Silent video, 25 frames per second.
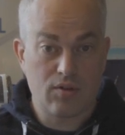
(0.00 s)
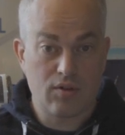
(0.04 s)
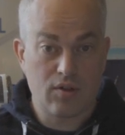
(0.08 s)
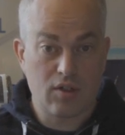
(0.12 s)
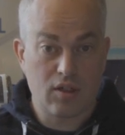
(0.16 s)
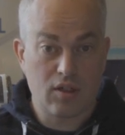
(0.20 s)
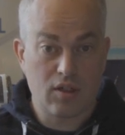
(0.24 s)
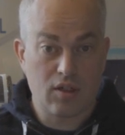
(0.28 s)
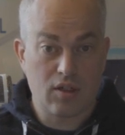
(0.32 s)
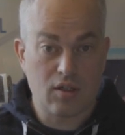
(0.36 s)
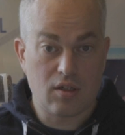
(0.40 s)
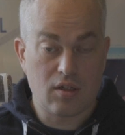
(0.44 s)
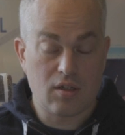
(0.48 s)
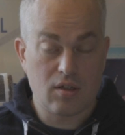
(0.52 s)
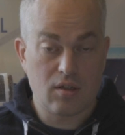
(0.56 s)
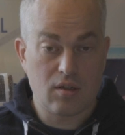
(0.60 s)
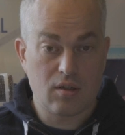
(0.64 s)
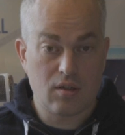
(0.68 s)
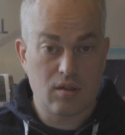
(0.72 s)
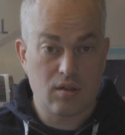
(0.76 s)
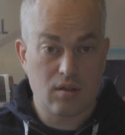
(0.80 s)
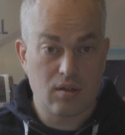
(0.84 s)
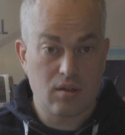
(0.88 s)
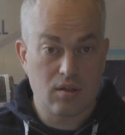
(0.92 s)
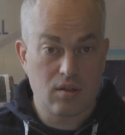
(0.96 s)
the
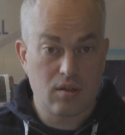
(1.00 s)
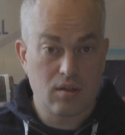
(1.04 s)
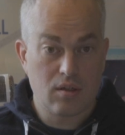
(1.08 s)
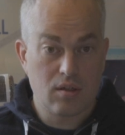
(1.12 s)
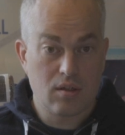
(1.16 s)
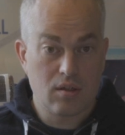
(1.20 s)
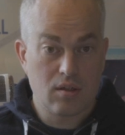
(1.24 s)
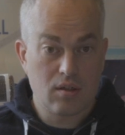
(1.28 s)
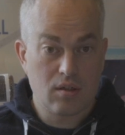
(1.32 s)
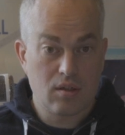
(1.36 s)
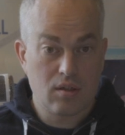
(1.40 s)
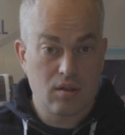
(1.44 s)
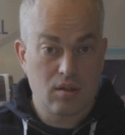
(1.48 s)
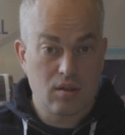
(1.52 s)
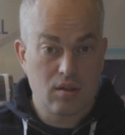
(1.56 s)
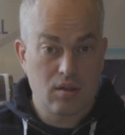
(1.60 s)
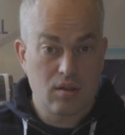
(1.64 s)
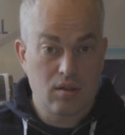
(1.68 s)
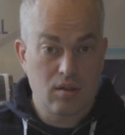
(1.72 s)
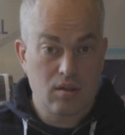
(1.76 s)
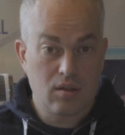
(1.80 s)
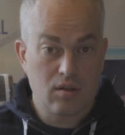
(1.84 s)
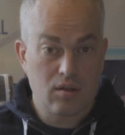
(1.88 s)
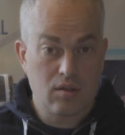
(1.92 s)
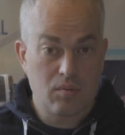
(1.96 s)

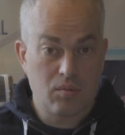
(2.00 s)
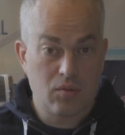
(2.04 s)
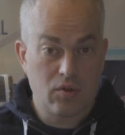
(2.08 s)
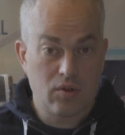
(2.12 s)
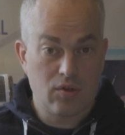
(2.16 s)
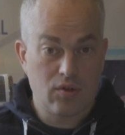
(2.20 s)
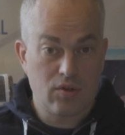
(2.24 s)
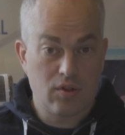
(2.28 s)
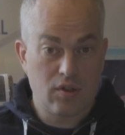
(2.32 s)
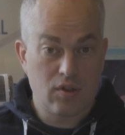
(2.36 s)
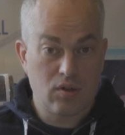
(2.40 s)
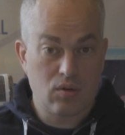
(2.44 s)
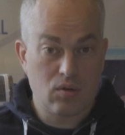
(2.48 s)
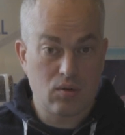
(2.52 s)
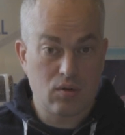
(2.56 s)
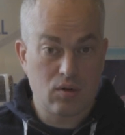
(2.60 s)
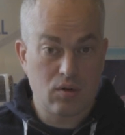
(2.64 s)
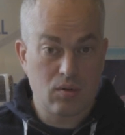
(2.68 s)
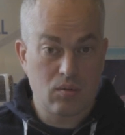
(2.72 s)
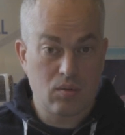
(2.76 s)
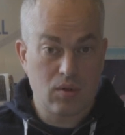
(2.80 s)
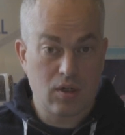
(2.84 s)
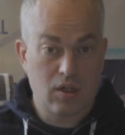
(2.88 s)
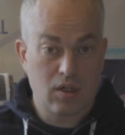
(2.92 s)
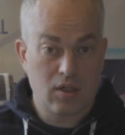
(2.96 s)
Monty Hall
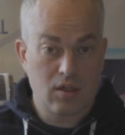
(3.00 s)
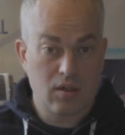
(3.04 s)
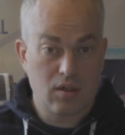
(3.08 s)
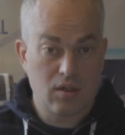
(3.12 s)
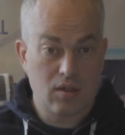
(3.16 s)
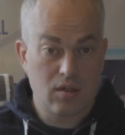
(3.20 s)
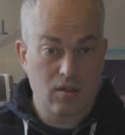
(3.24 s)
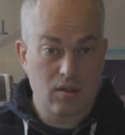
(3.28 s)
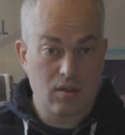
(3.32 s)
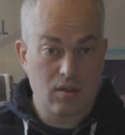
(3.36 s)
one,